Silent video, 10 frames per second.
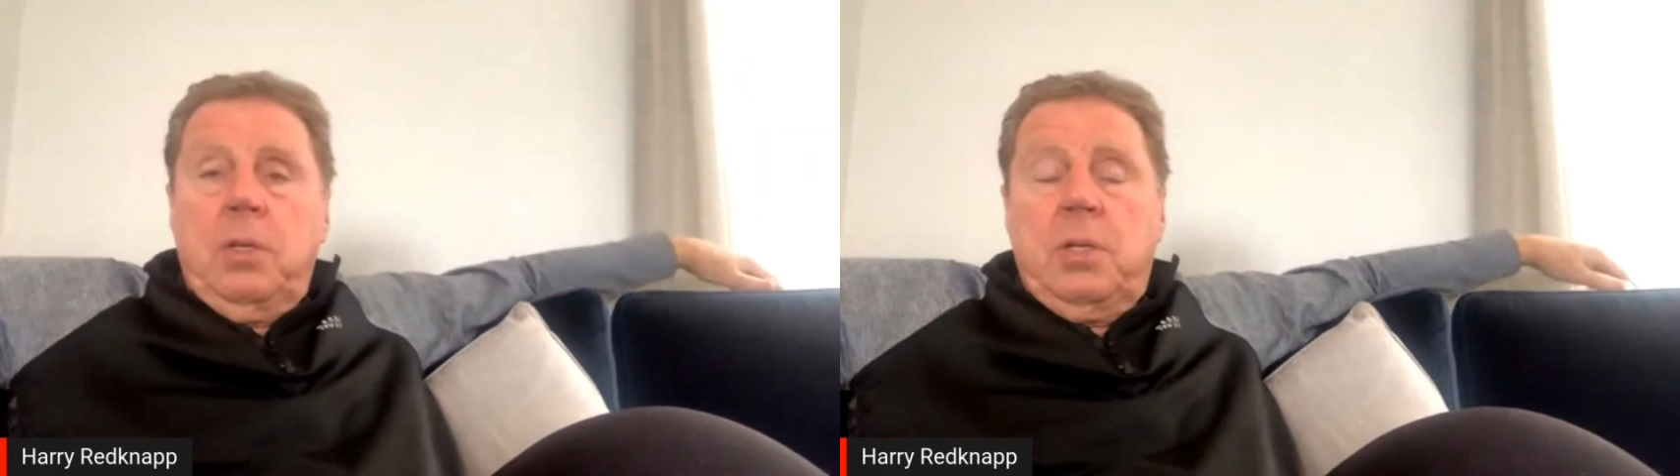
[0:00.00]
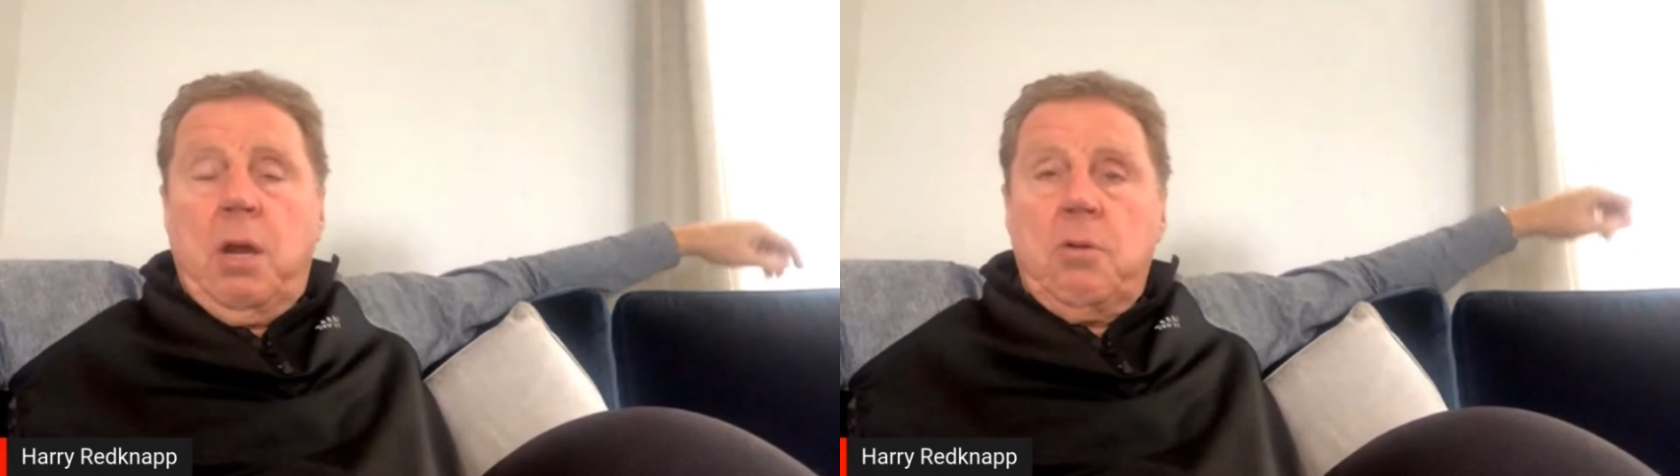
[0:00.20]

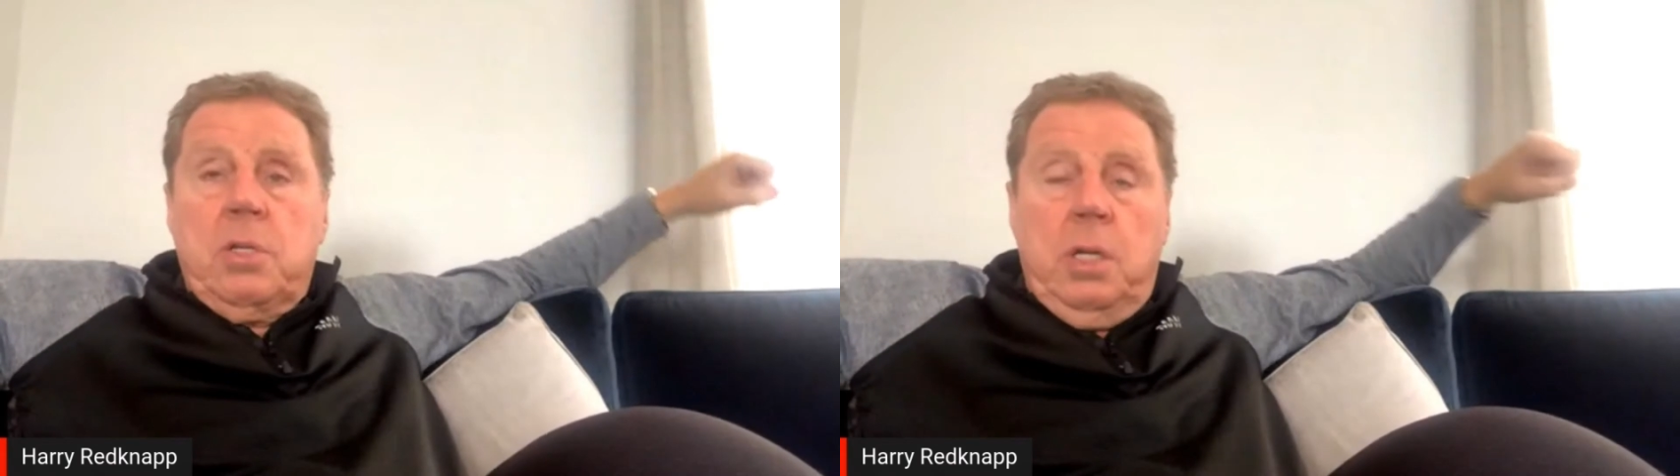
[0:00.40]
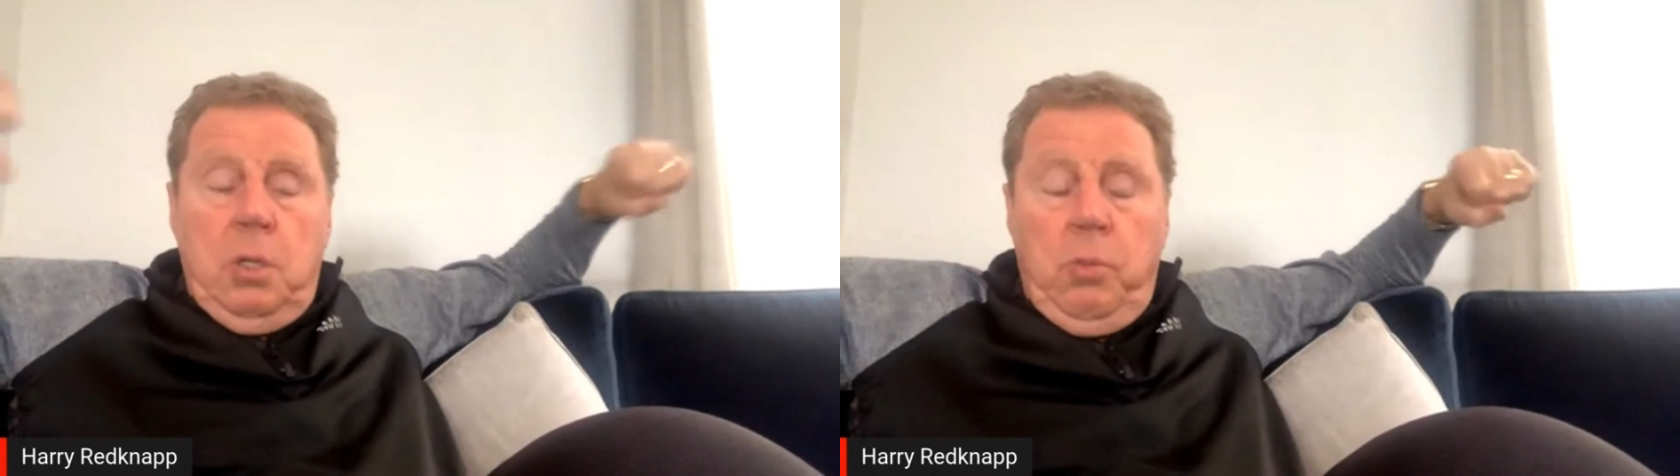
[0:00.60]

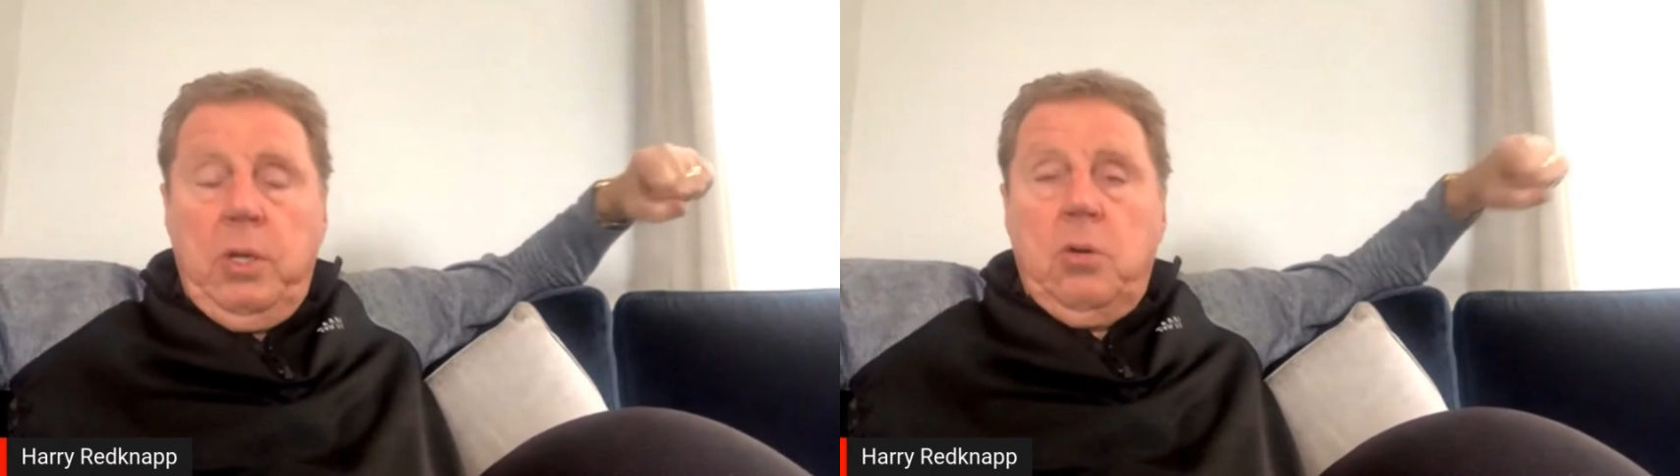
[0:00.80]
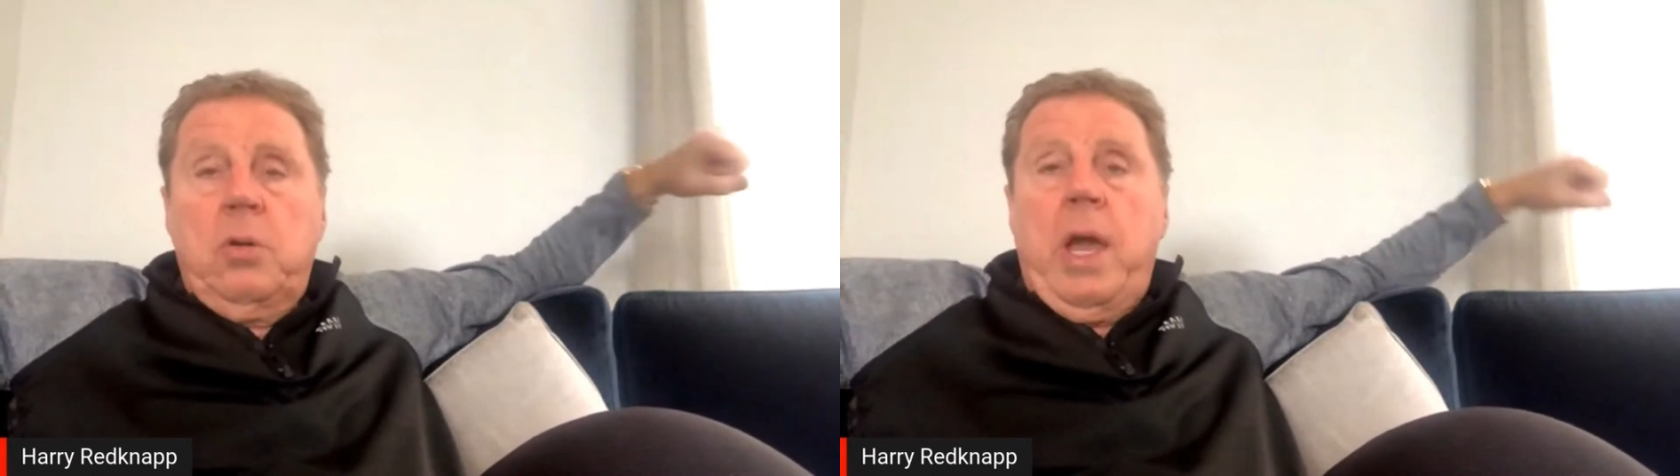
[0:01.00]
terracing that we
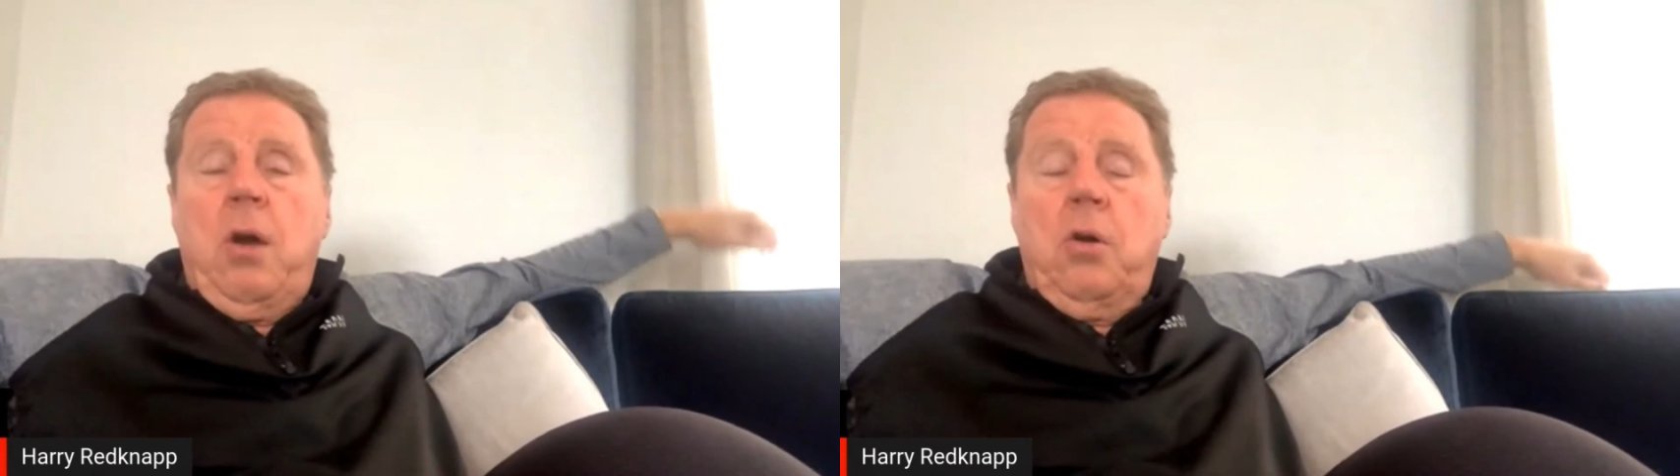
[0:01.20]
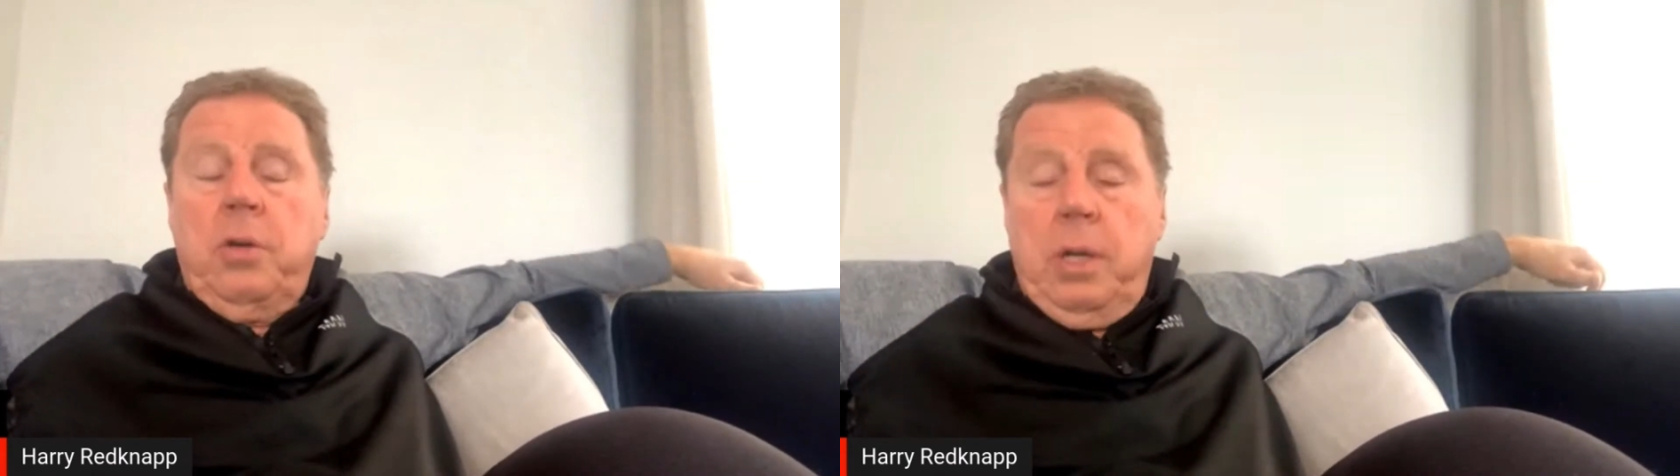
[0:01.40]
could get on,